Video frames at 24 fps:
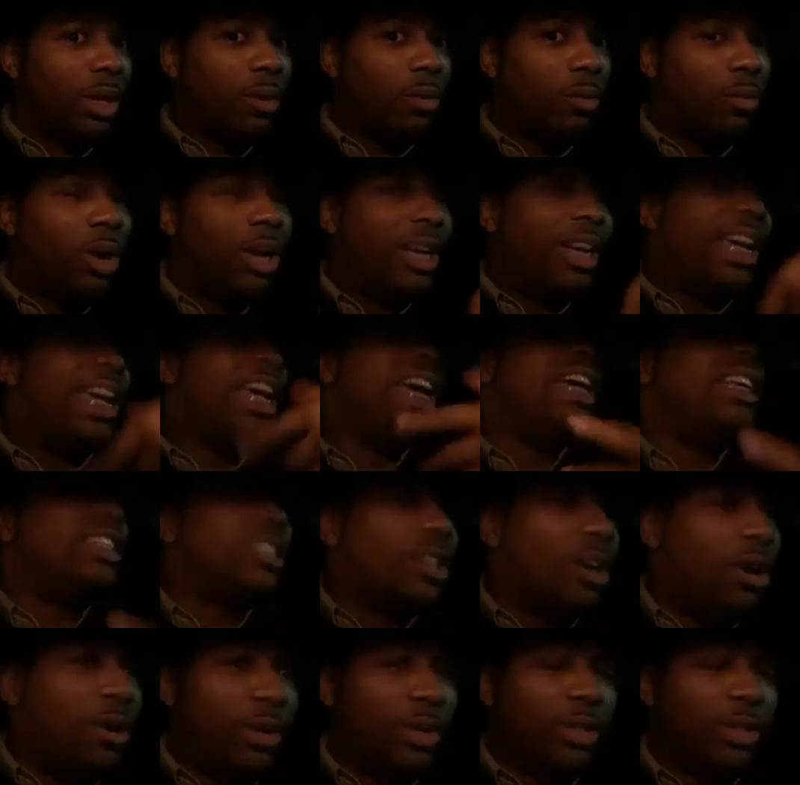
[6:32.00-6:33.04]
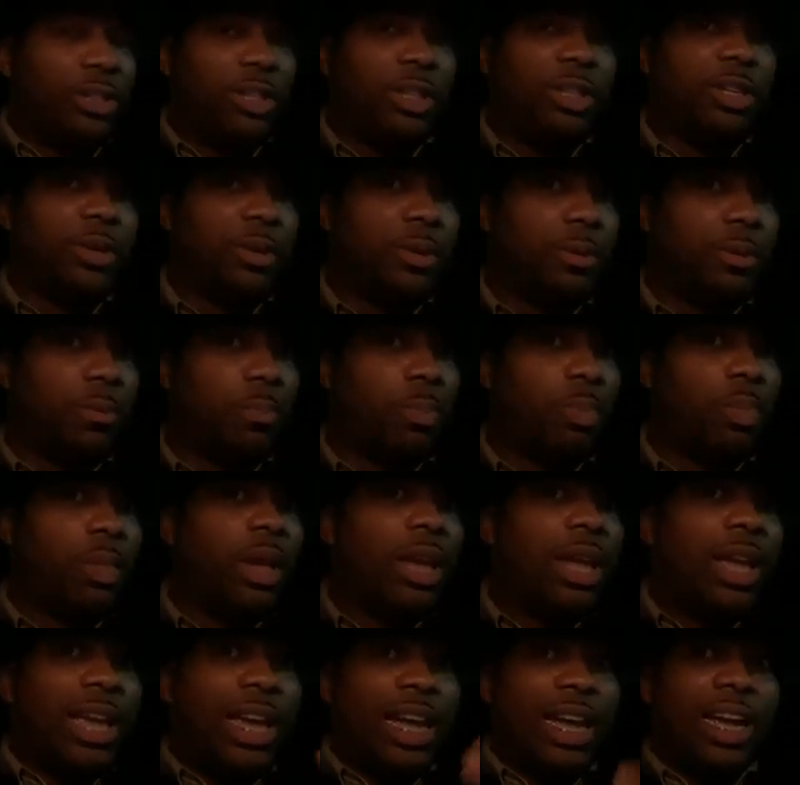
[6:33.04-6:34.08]
What he's going to do
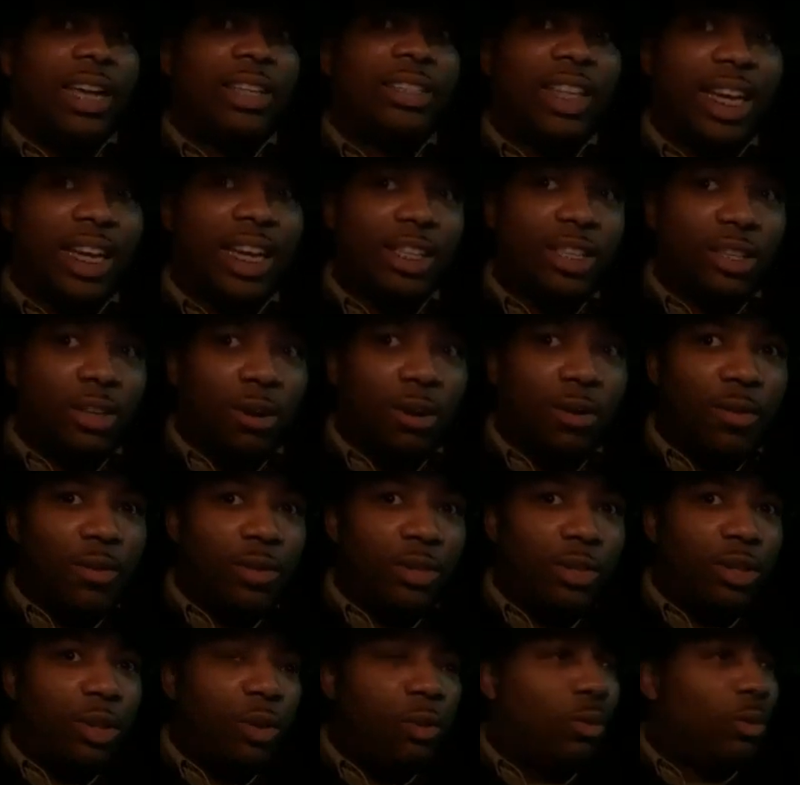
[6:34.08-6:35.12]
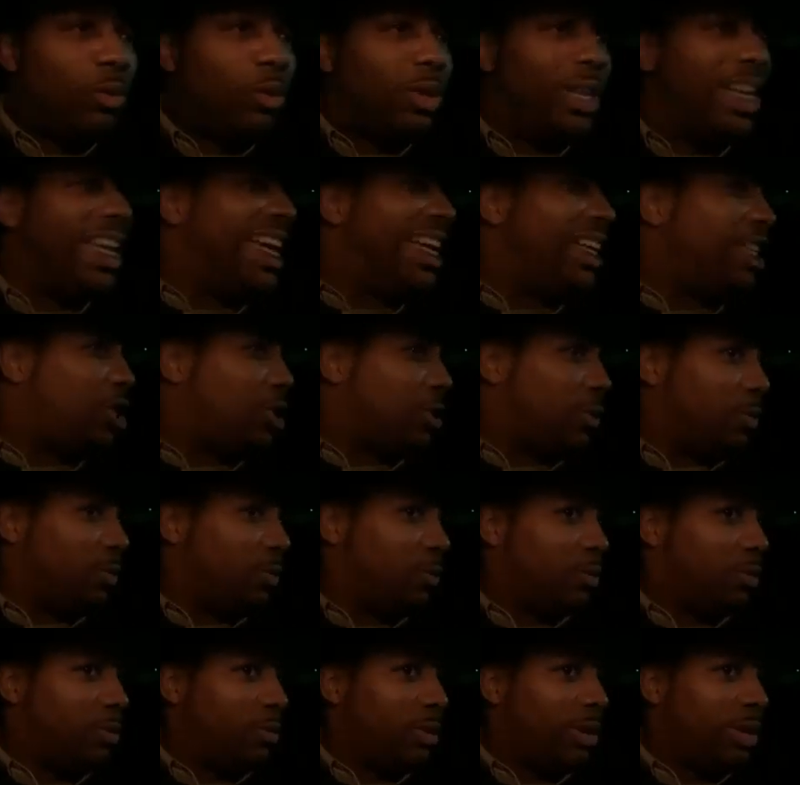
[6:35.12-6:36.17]
is he's going to lead you
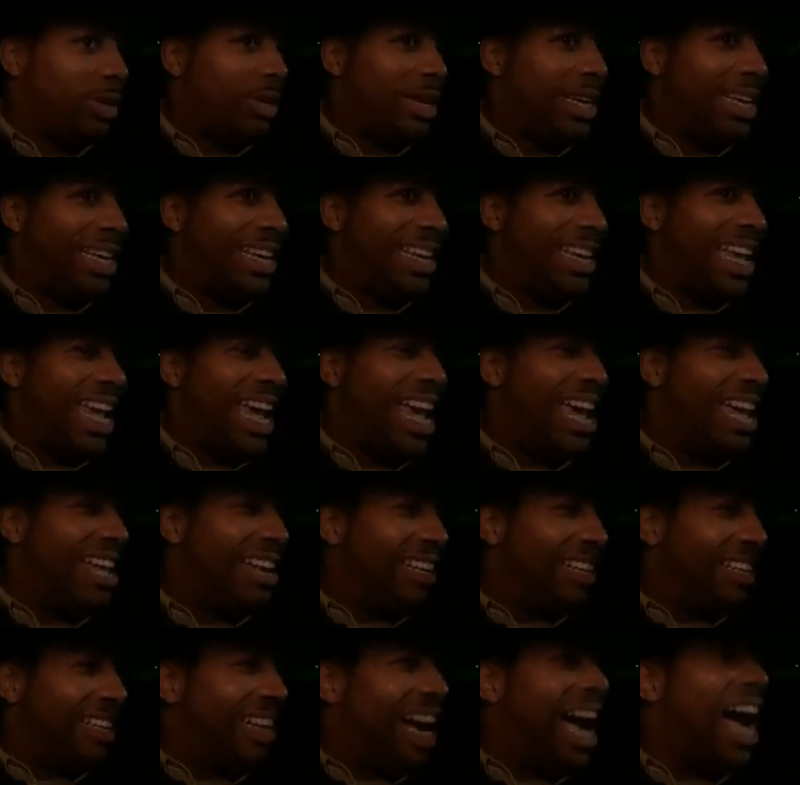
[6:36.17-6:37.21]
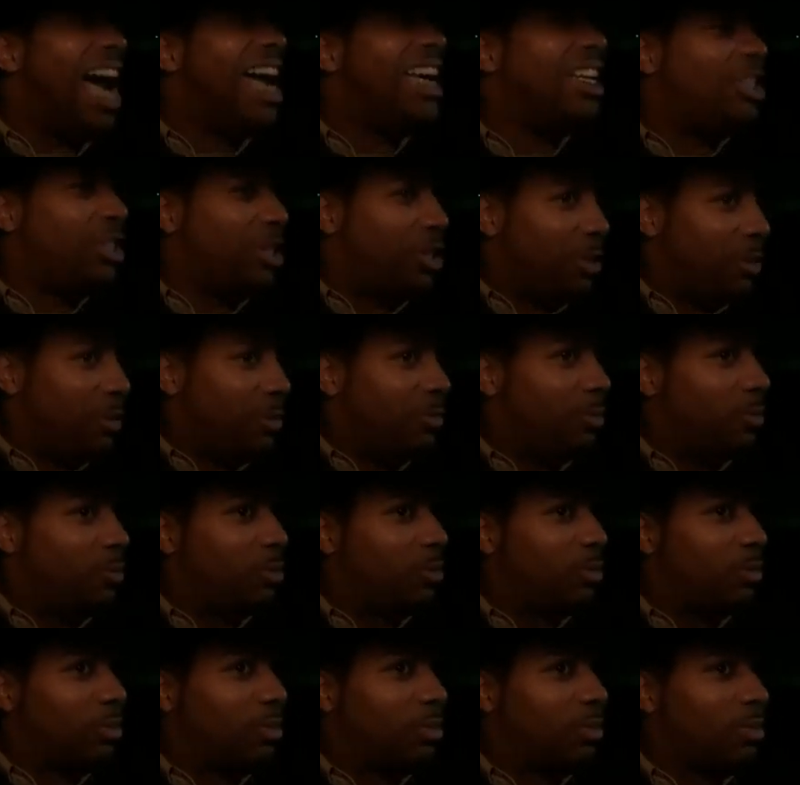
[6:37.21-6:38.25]
and guide you
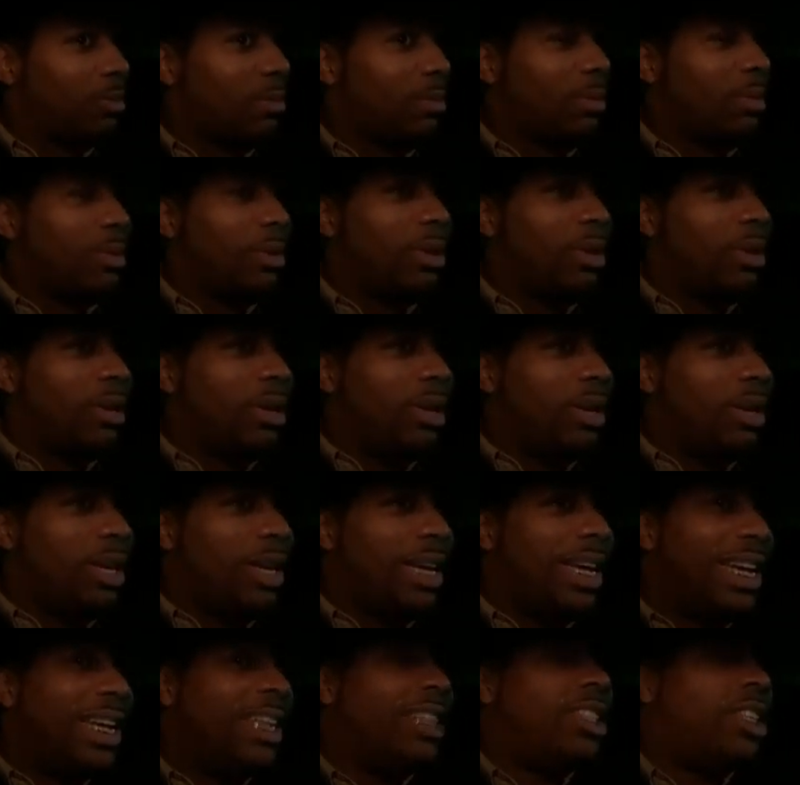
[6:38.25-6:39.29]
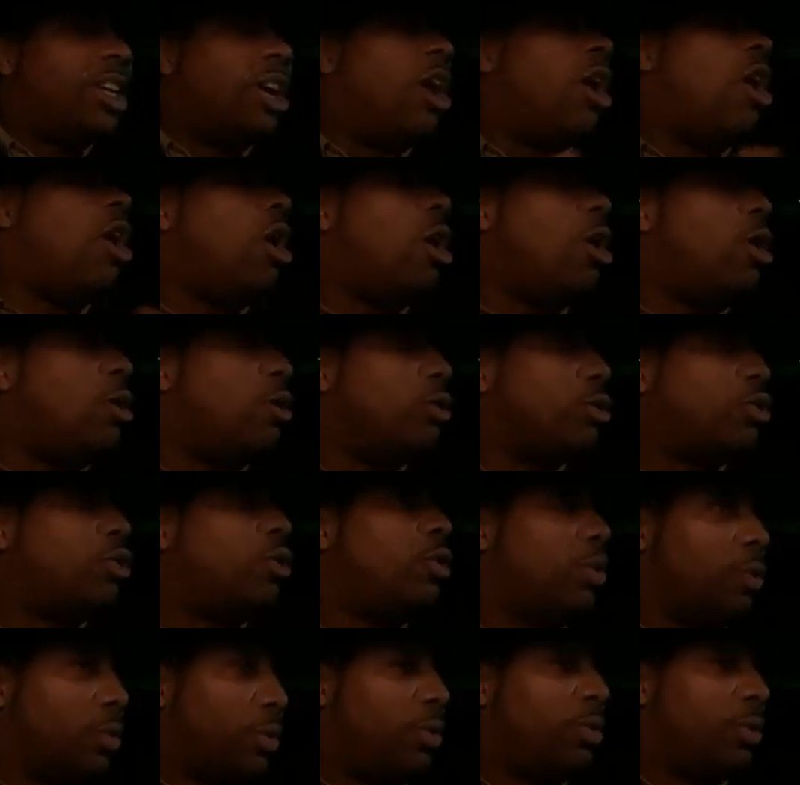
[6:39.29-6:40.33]
into all
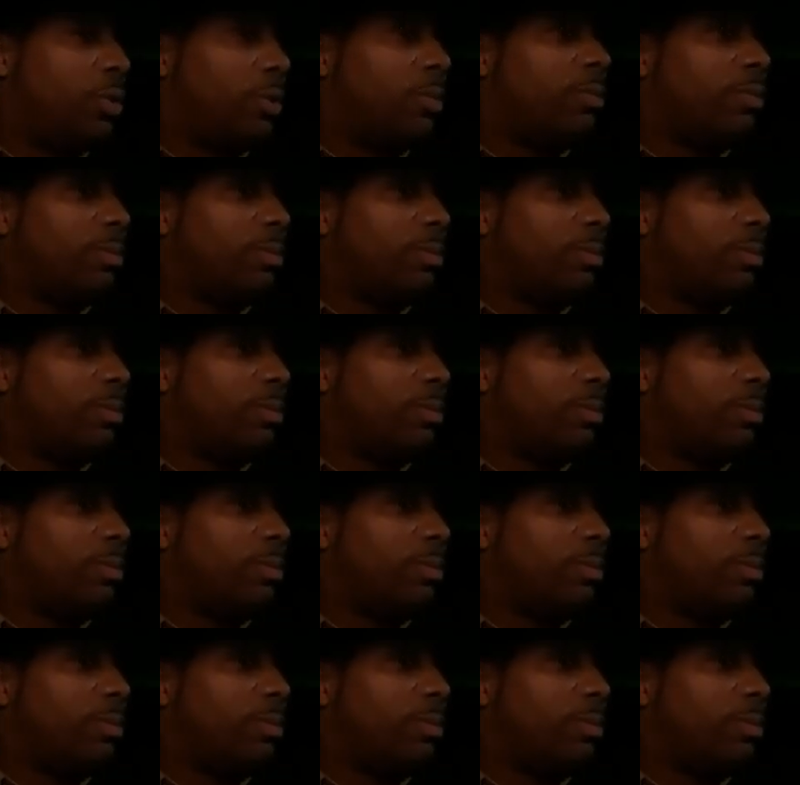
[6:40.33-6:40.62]
truth.